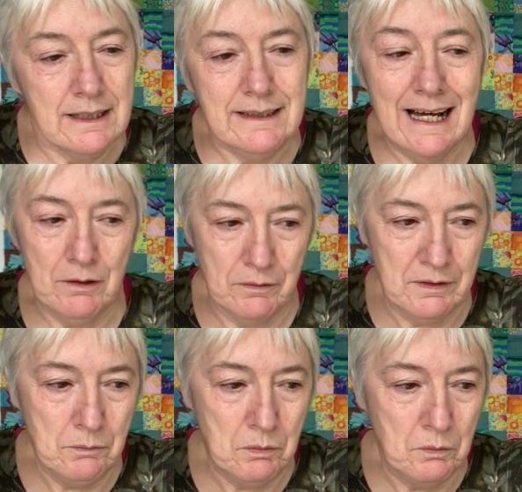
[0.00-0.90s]
Now,
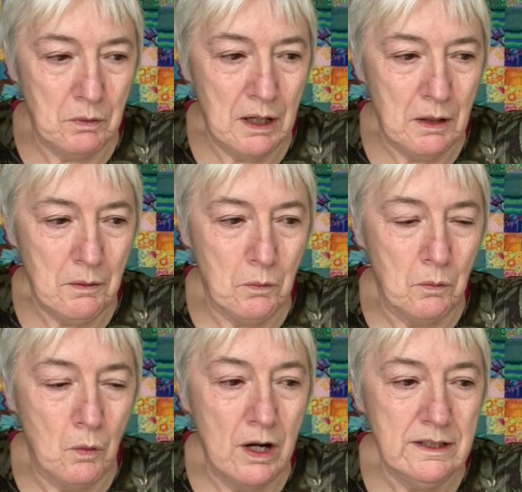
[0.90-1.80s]
the
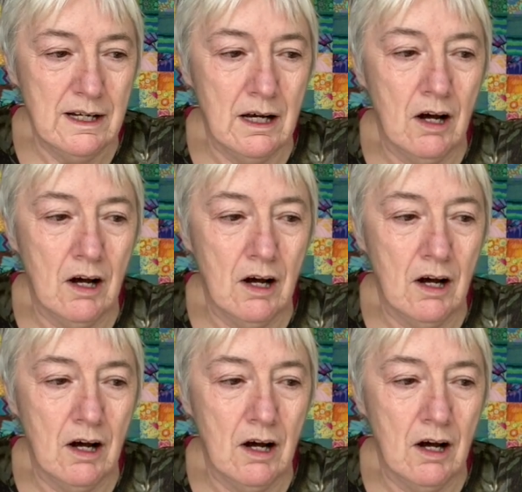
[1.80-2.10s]
one